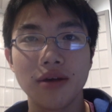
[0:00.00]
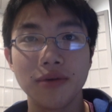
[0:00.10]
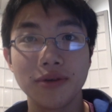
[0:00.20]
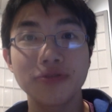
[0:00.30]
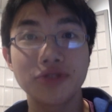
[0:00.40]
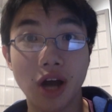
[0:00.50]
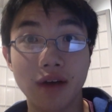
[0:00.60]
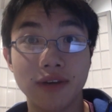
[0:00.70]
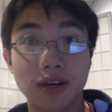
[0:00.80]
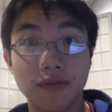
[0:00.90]
We used
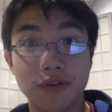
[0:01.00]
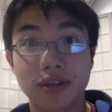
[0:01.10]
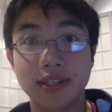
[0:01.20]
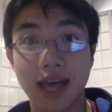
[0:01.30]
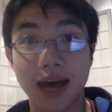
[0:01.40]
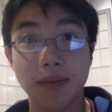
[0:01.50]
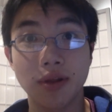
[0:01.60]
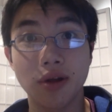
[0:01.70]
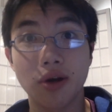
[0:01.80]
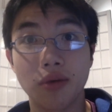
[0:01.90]
Java for this app
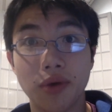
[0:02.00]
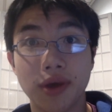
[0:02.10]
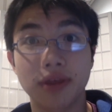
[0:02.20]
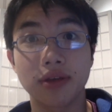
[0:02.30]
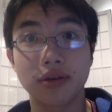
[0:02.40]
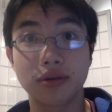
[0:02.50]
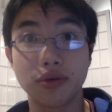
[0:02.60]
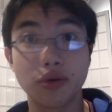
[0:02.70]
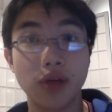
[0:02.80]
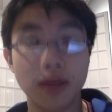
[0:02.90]
along with
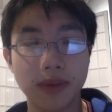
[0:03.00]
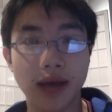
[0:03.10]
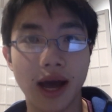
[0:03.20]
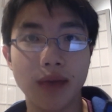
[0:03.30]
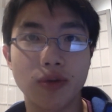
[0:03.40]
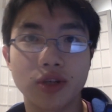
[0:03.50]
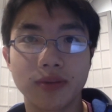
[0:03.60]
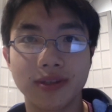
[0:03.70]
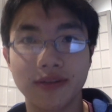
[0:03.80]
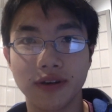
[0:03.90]
Google API, more
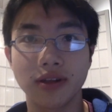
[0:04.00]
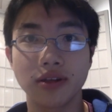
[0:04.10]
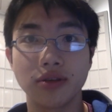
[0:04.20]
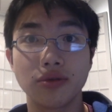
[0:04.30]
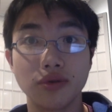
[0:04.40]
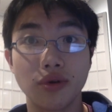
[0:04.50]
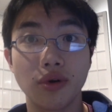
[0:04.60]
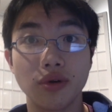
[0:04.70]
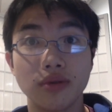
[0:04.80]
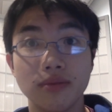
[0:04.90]
specifically
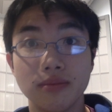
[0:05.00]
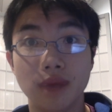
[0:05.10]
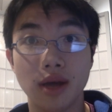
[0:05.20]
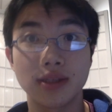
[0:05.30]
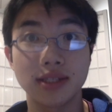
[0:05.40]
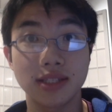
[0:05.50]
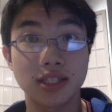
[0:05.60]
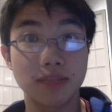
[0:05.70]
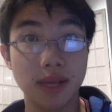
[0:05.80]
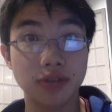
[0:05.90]
Google
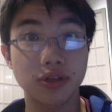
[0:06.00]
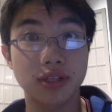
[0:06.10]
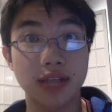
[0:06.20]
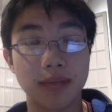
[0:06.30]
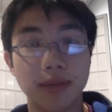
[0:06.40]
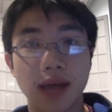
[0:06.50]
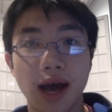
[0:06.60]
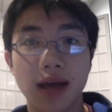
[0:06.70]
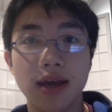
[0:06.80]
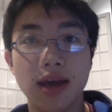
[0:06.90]
Distance Matrix
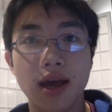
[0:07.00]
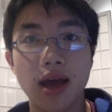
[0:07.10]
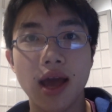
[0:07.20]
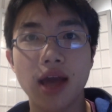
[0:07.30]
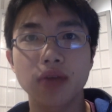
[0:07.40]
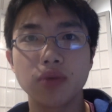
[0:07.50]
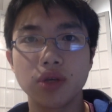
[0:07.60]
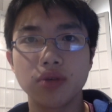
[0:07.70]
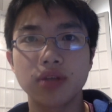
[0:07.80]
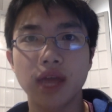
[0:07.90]
API, and we
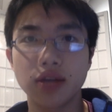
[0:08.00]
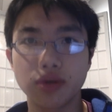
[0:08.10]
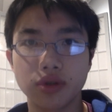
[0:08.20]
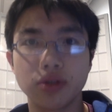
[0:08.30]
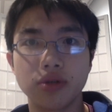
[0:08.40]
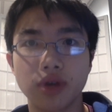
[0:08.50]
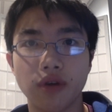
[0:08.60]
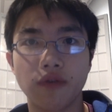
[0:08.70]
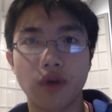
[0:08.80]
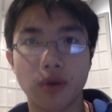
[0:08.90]
used Android Studio
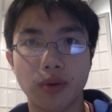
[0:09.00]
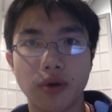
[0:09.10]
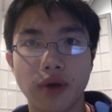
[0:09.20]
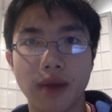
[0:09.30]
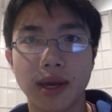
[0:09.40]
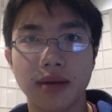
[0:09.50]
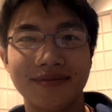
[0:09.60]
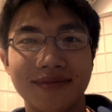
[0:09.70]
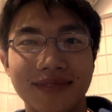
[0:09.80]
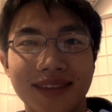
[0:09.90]
for our programming.
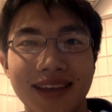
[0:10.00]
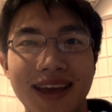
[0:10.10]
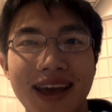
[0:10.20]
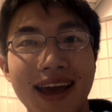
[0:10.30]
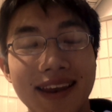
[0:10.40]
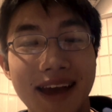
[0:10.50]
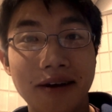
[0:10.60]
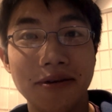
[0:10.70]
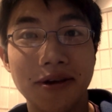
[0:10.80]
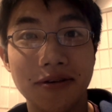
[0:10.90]
And
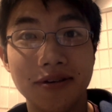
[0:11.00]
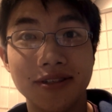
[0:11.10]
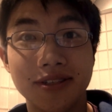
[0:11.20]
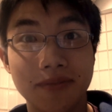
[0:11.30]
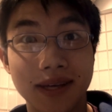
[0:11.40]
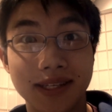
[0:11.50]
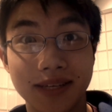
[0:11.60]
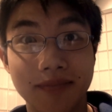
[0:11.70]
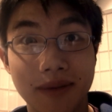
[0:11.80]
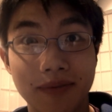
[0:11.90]
now here's my
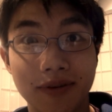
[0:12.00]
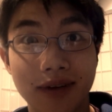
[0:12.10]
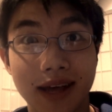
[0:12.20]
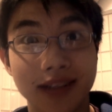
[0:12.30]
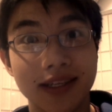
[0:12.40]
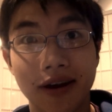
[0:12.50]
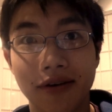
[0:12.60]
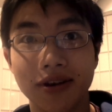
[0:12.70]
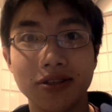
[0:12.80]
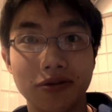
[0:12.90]
team member, Andy
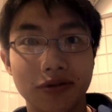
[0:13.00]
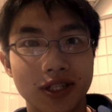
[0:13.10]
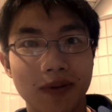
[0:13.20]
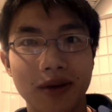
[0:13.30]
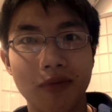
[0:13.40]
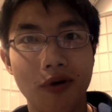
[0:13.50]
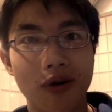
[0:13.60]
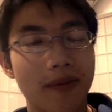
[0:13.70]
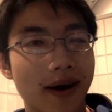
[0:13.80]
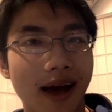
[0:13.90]
Goering, to explain
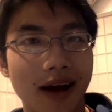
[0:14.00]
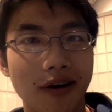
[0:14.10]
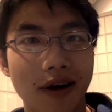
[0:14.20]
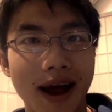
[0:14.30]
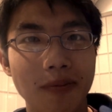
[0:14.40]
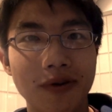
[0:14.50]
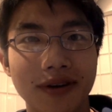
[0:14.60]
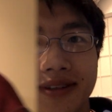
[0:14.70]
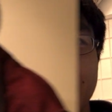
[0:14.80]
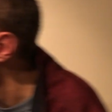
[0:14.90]
more about how our app
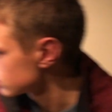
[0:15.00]
works.